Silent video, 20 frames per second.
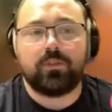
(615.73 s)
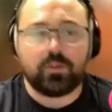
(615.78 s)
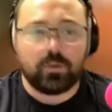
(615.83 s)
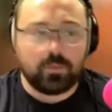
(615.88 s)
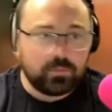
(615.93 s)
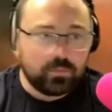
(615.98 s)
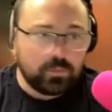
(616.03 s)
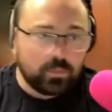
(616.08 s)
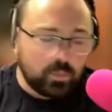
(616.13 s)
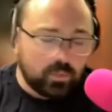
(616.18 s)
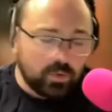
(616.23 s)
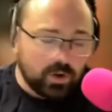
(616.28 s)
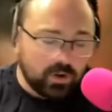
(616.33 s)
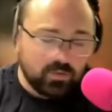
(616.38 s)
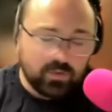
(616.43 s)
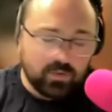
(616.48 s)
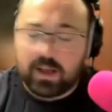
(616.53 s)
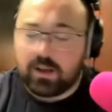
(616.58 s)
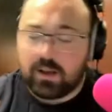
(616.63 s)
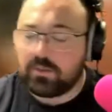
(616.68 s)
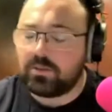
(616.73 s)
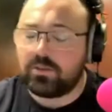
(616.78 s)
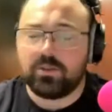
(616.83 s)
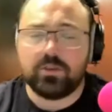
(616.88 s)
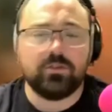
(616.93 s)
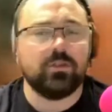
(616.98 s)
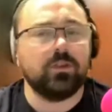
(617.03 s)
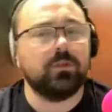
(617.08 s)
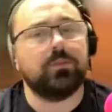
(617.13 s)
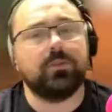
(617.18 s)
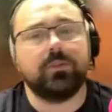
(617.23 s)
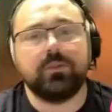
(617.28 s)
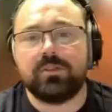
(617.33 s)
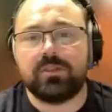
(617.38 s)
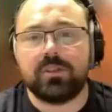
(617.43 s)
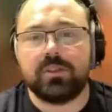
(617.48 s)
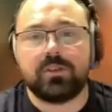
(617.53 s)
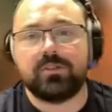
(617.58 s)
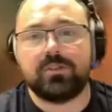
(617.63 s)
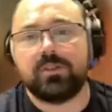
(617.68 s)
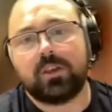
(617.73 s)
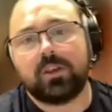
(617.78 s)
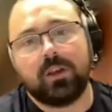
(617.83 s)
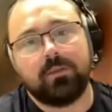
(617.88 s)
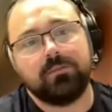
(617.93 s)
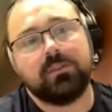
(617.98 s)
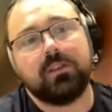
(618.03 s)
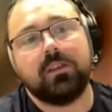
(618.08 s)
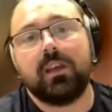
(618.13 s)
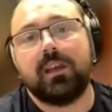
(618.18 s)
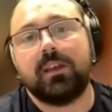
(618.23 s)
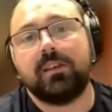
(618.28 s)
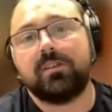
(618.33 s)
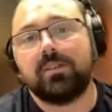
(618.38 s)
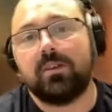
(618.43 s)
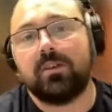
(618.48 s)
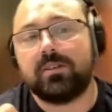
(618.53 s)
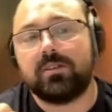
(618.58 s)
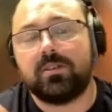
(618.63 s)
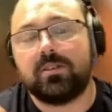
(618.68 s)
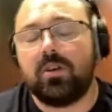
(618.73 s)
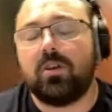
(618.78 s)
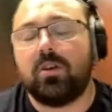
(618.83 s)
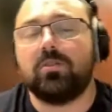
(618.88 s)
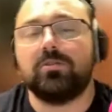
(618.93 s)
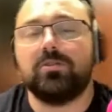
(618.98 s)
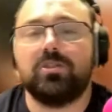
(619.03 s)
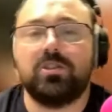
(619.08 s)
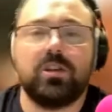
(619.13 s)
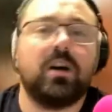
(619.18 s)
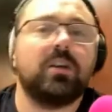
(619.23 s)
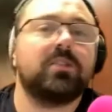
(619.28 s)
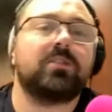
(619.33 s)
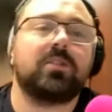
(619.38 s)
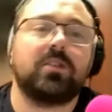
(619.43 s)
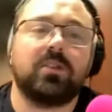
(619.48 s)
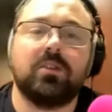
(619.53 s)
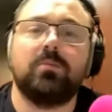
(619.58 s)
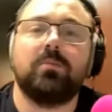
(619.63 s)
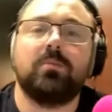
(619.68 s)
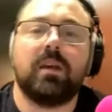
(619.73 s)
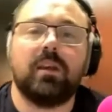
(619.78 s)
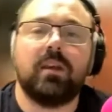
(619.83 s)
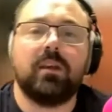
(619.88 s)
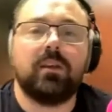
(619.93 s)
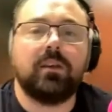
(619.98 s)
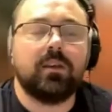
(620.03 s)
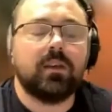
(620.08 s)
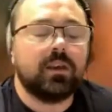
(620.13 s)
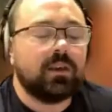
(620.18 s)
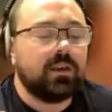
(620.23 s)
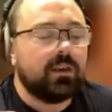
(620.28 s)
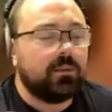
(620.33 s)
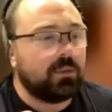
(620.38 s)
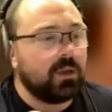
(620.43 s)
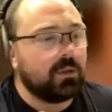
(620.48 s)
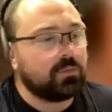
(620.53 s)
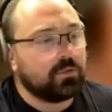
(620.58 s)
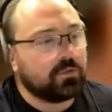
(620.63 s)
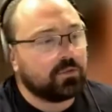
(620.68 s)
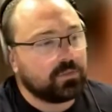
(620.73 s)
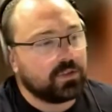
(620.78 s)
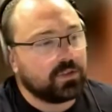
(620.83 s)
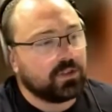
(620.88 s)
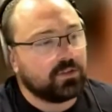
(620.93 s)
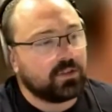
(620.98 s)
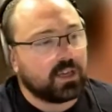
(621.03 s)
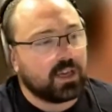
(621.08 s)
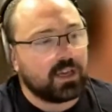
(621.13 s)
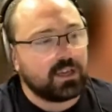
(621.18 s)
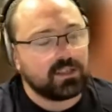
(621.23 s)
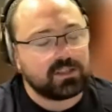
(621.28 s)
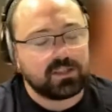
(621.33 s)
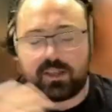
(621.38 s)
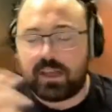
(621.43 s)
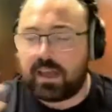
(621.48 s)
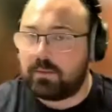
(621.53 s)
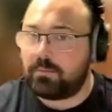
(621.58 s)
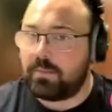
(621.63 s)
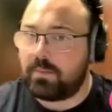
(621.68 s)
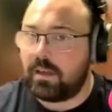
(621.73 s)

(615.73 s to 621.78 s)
from around Europe to come to this, so it's not just going to be people from the UK. So yeah,